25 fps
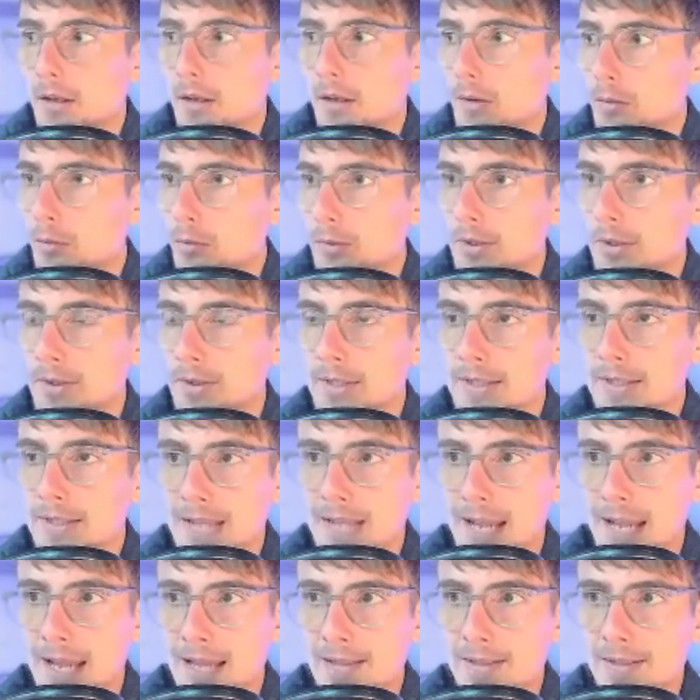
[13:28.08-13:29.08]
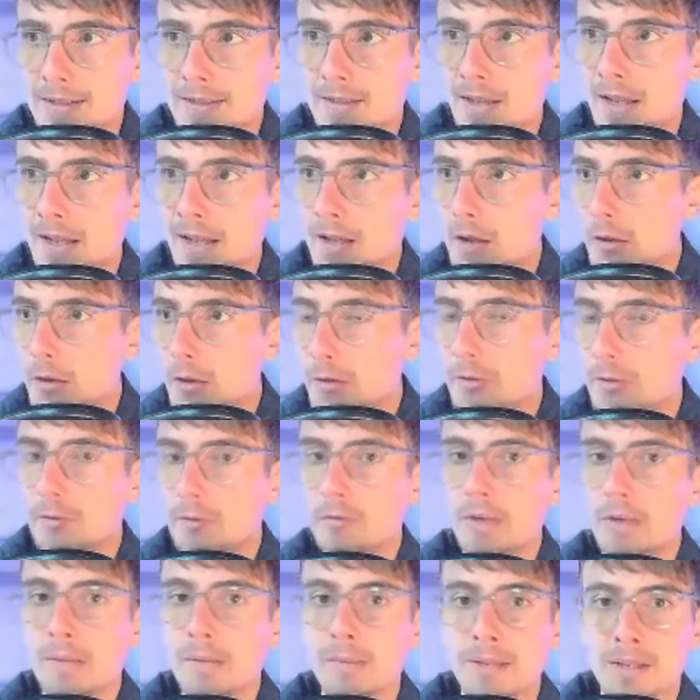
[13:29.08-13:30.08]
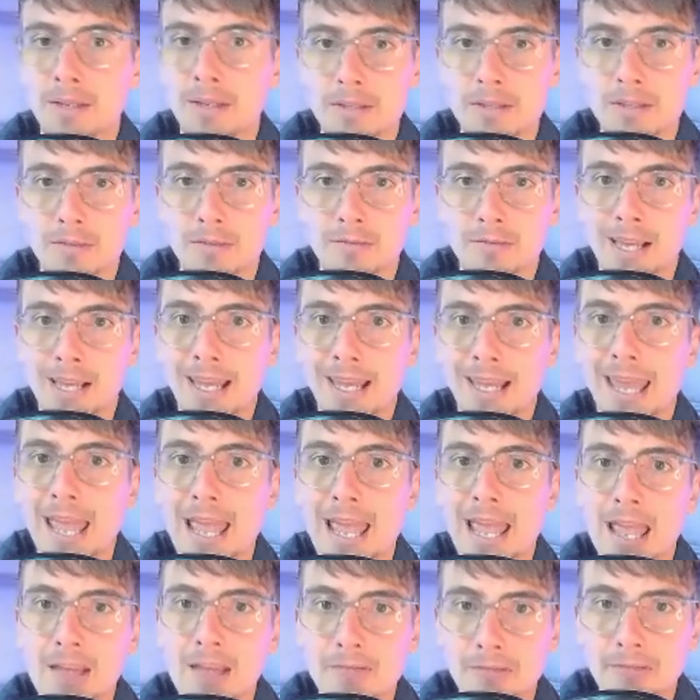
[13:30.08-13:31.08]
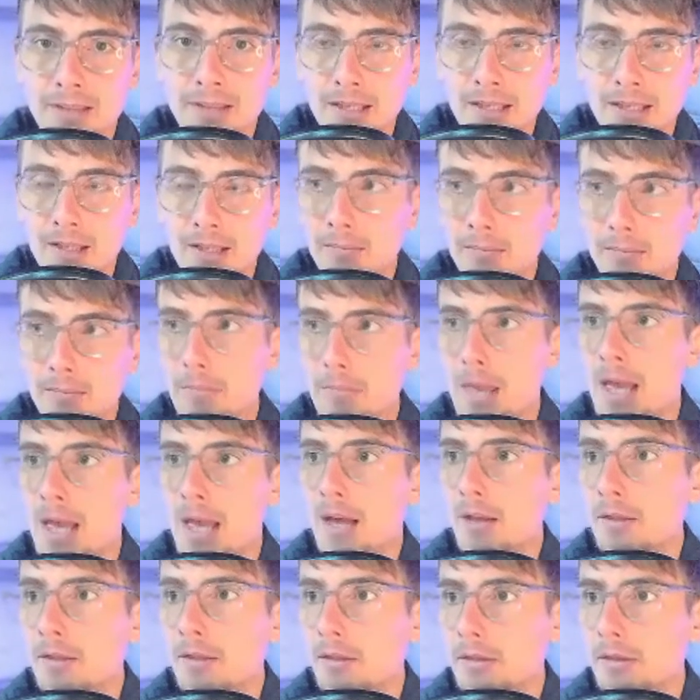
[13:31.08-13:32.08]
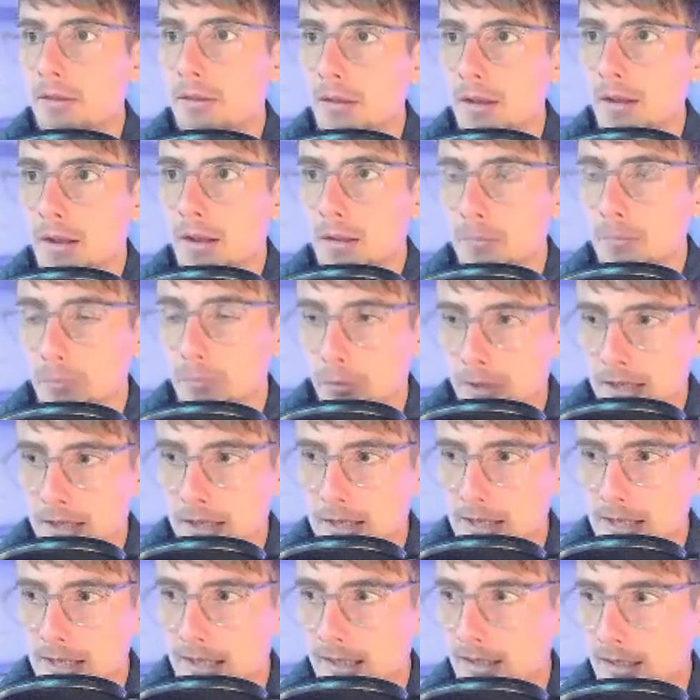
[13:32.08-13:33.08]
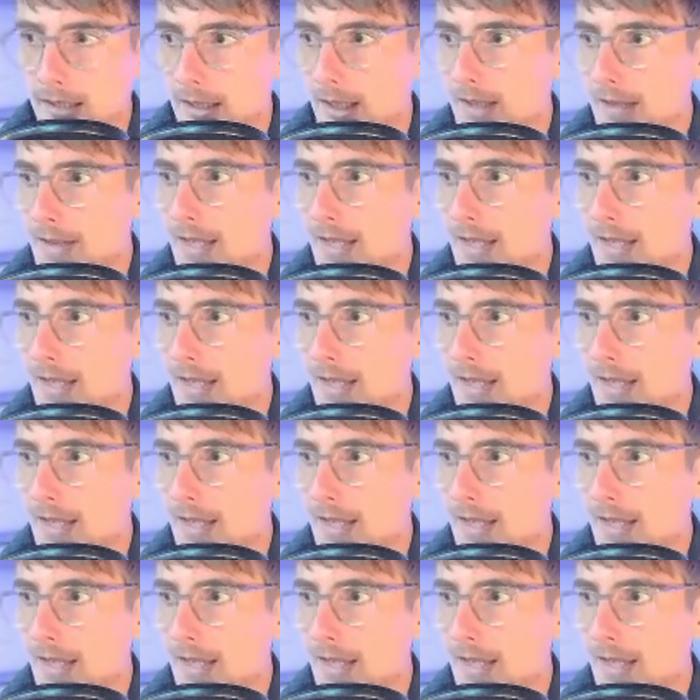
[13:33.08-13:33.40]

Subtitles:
real intense, 3 minutes of heavy mouth breathing, and